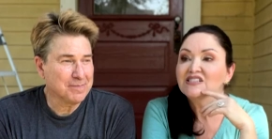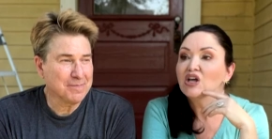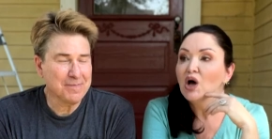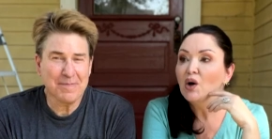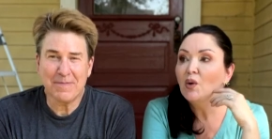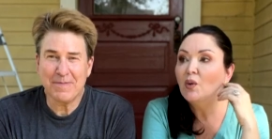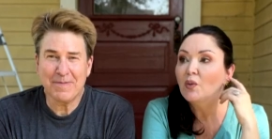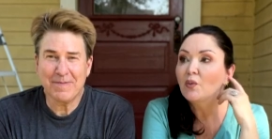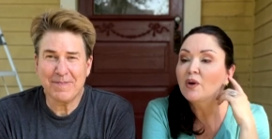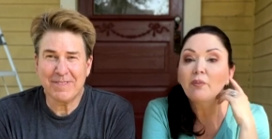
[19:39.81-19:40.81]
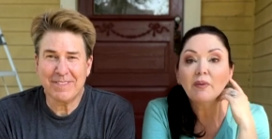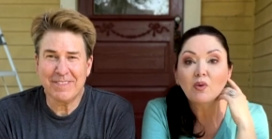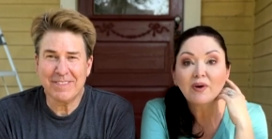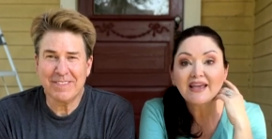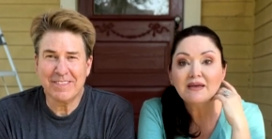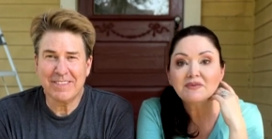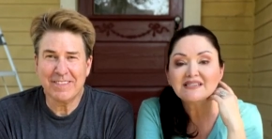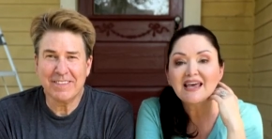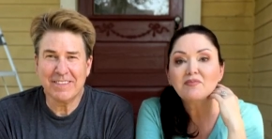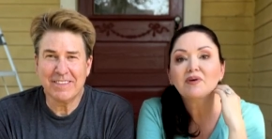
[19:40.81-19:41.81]
Speaker 1: so we, we want to keep the
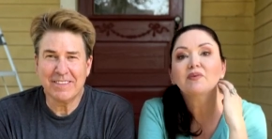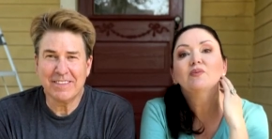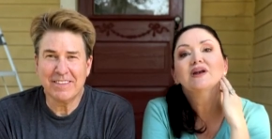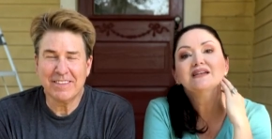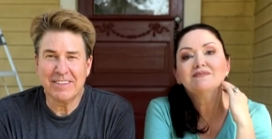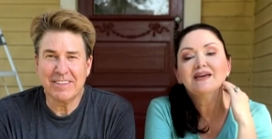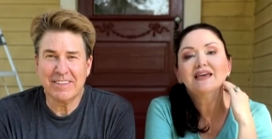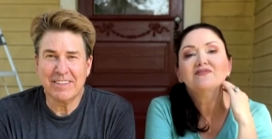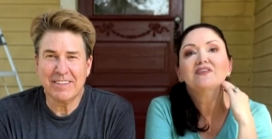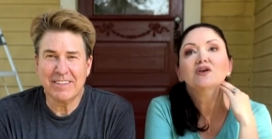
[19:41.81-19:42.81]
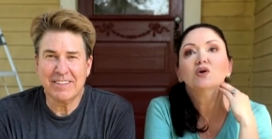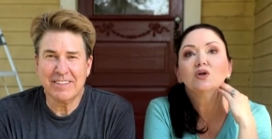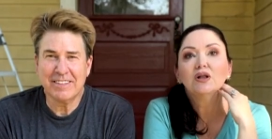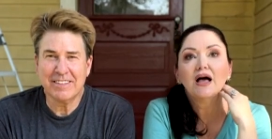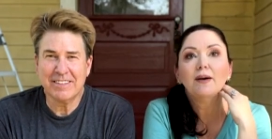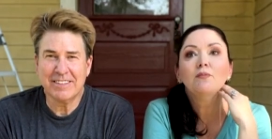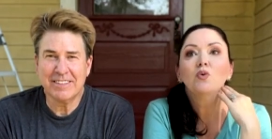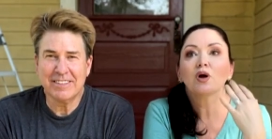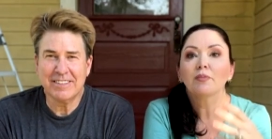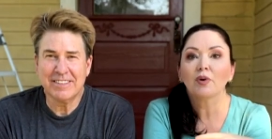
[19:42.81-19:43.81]
set, but we wanted to make it feel
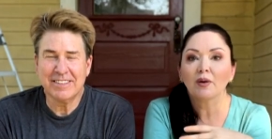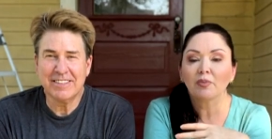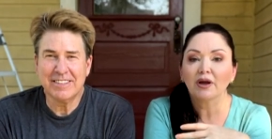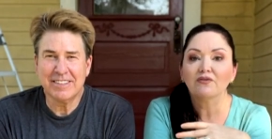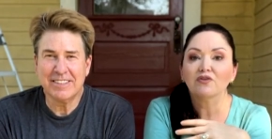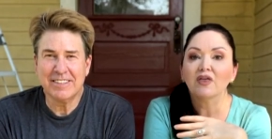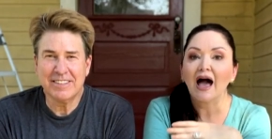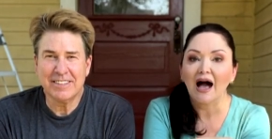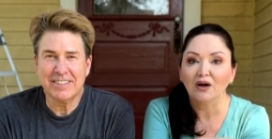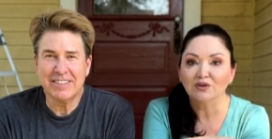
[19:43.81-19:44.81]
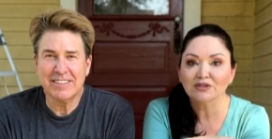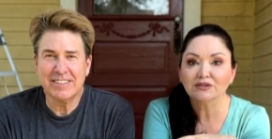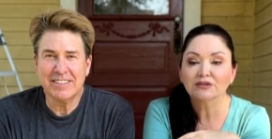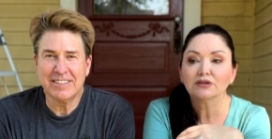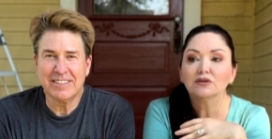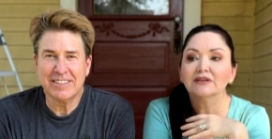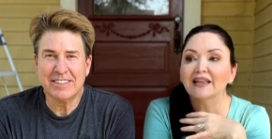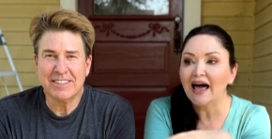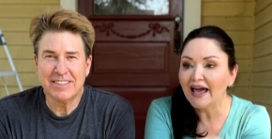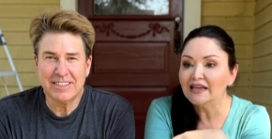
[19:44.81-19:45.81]
more appropriate for the house.
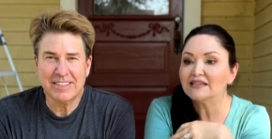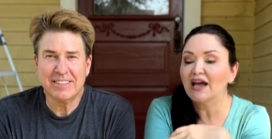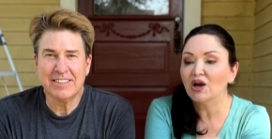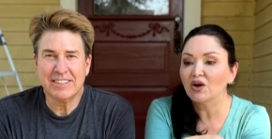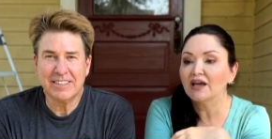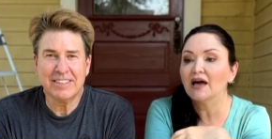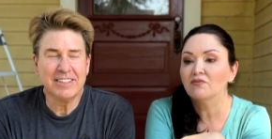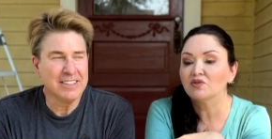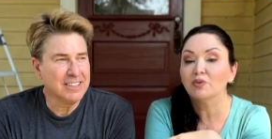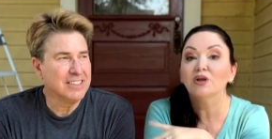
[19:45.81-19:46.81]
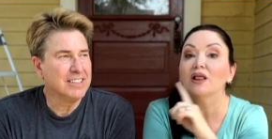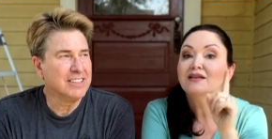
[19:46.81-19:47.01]
Light, airy, comfortable.